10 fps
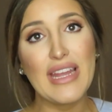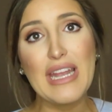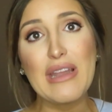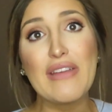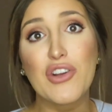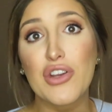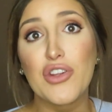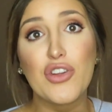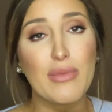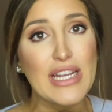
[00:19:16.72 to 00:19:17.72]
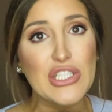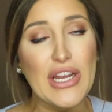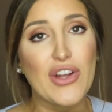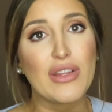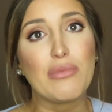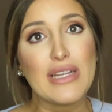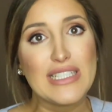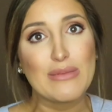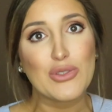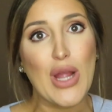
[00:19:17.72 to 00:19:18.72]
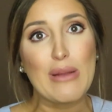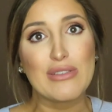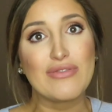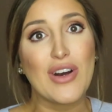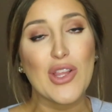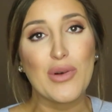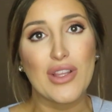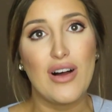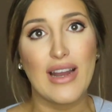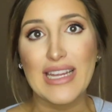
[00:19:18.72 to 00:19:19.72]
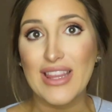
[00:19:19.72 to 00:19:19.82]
And if you're new to my channel, then please subscribe to follow along.